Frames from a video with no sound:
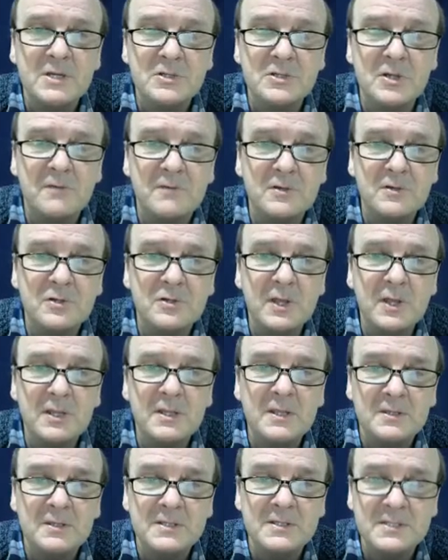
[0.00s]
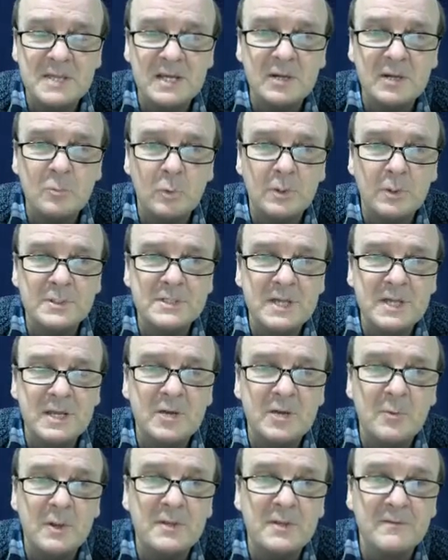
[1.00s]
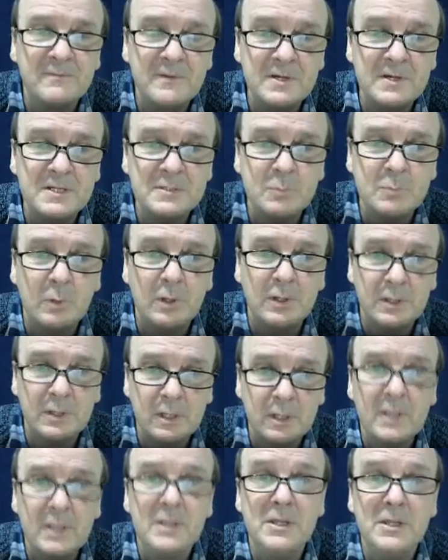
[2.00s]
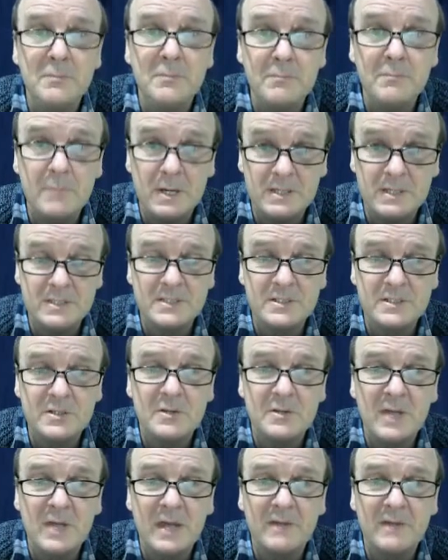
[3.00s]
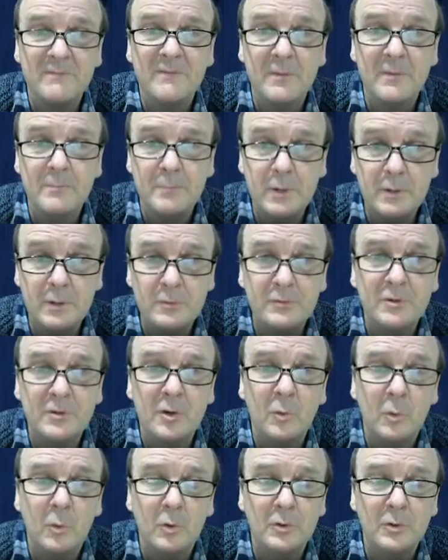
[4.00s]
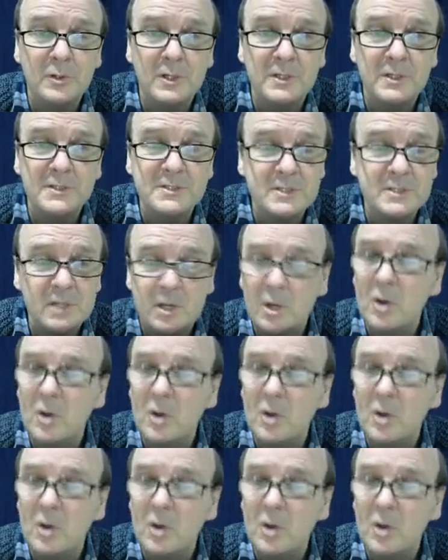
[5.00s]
So if you're doing the second one, take away the first one, you must do that for both coordinates.